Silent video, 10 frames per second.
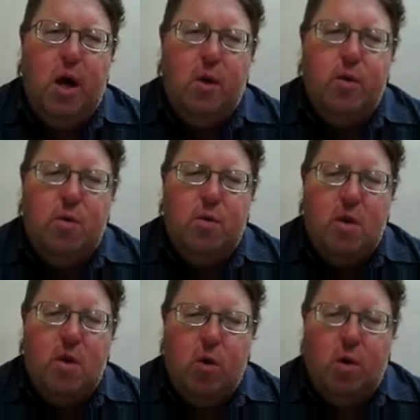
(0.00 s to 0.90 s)
How do you
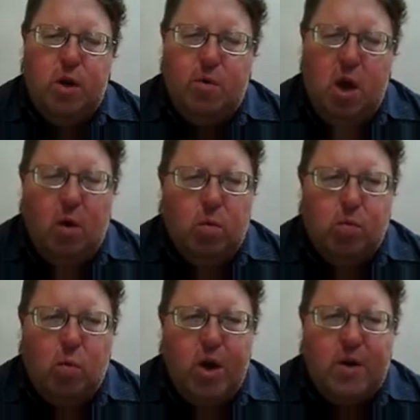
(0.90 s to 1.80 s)
know what you know?
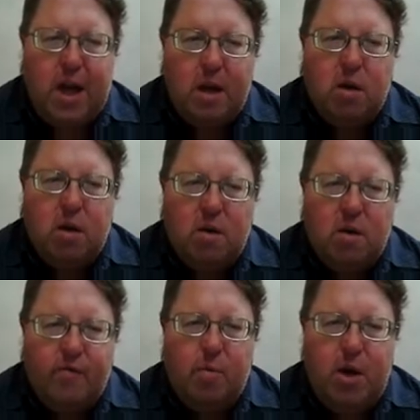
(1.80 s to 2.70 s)
Where do you get your
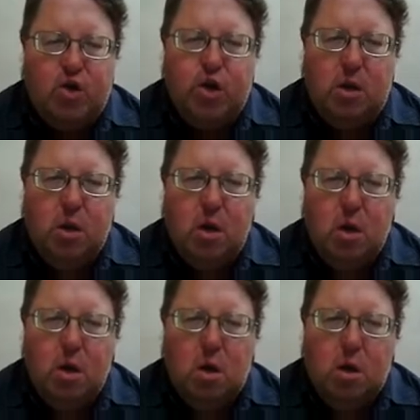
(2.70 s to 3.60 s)
information?
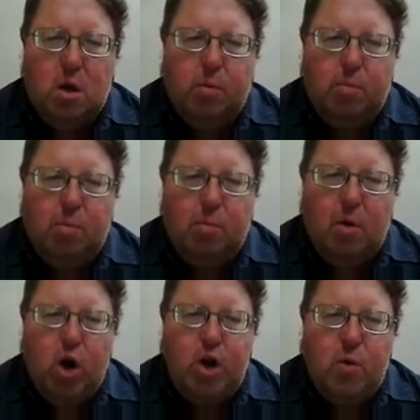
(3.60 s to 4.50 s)

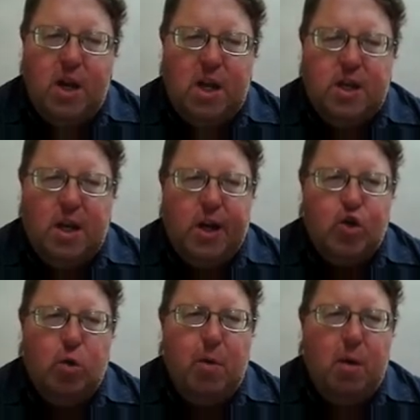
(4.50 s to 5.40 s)
Are you in an
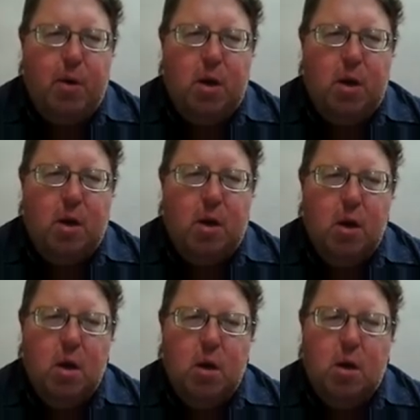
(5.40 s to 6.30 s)
intellectual bubble?
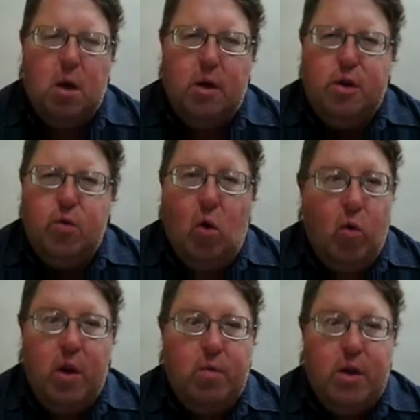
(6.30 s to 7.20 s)
Do you
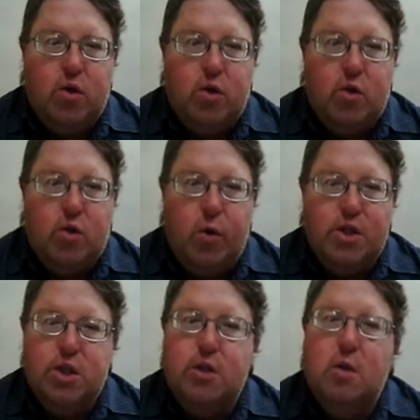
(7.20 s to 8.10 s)
only read
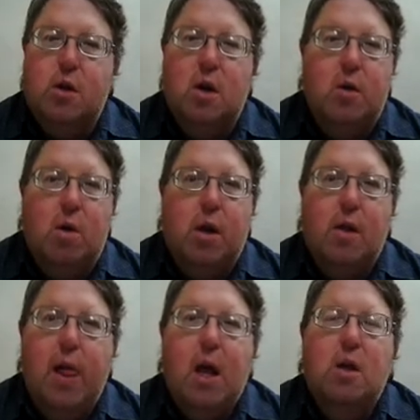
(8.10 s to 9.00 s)
sources you agree
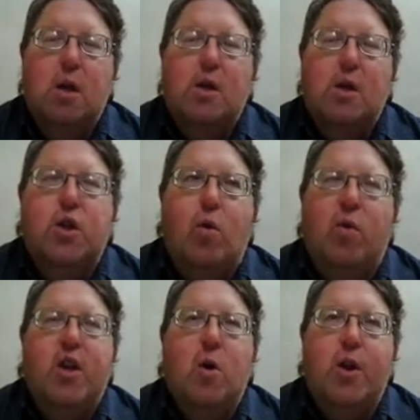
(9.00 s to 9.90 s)
with? Do you
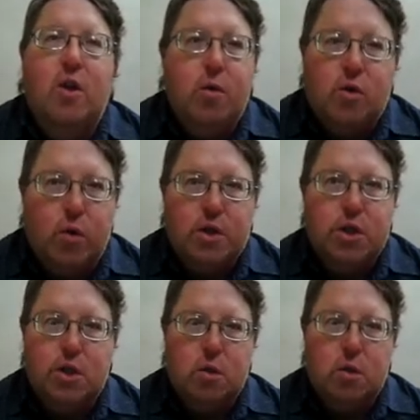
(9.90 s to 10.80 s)
only go to news
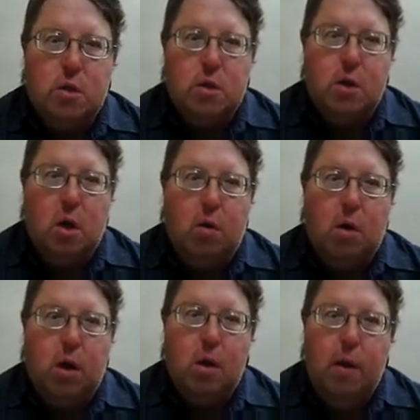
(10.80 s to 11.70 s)
sources you agree
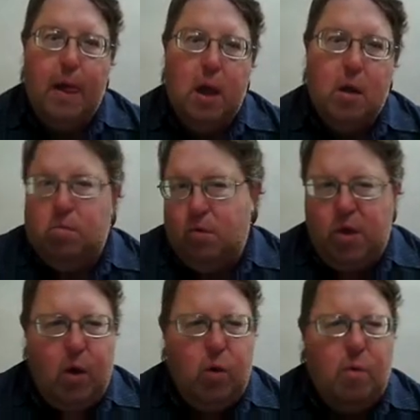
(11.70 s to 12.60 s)
with?
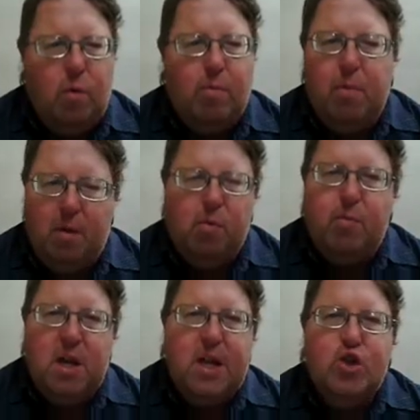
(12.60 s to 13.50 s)
That would
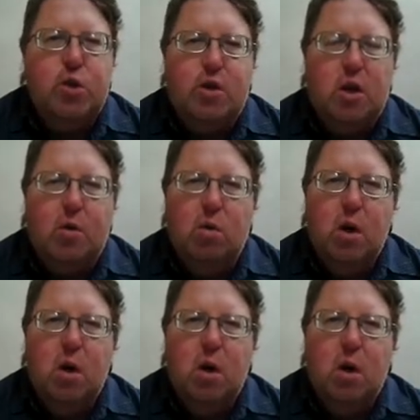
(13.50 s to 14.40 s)
be an issue too.